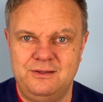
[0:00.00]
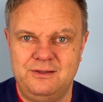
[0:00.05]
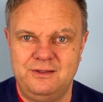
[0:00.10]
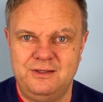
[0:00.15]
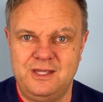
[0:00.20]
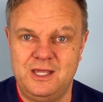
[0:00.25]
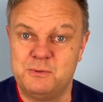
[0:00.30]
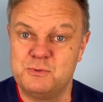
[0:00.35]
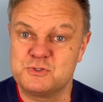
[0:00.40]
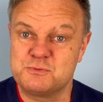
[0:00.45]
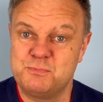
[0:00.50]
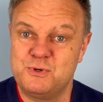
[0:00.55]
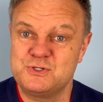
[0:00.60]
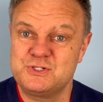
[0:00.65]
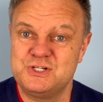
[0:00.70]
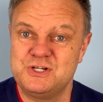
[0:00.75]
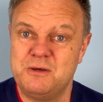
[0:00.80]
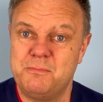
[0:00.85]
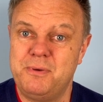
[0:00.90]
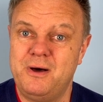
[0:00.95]
He was put
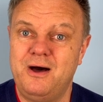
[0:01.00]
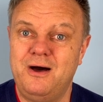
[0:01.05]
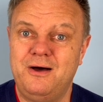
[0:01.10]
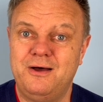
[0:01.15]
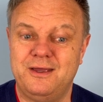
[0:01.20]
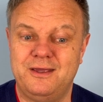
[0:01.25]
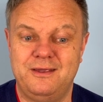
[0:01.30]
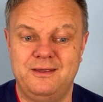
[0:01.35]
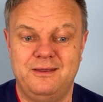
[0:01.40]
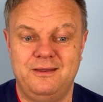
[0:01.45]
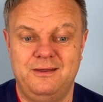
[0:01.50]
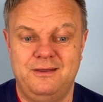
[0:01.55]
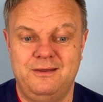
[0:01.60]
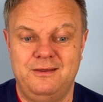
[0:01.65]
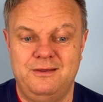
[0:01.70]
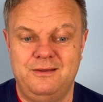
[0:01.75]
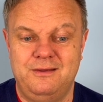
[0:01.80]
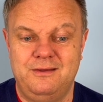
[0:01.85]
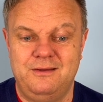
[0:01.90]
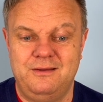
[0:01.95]
in a pie
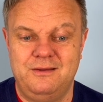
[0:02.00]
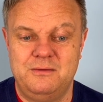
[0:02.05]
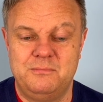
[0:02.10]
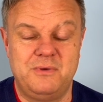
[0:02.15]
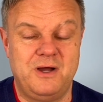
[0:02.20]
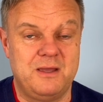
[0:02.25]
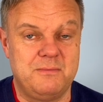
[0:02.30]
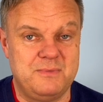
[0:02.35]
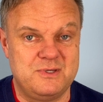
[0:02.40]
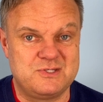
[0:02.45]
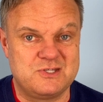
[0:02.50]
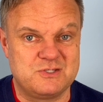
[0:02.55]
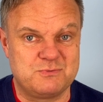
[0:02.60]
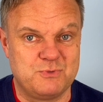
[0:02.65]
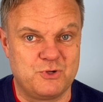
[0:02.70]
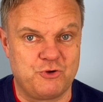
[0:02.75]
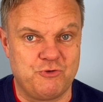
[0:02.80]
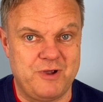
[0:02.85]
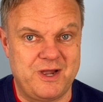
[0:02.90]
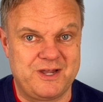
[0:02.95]
by Mrs.
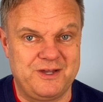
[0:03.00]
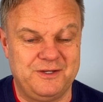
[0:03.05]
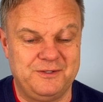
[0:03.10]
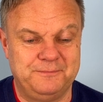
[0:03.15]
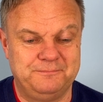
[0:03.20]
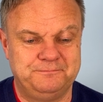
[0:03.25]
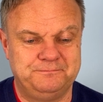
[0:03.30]
McGregor.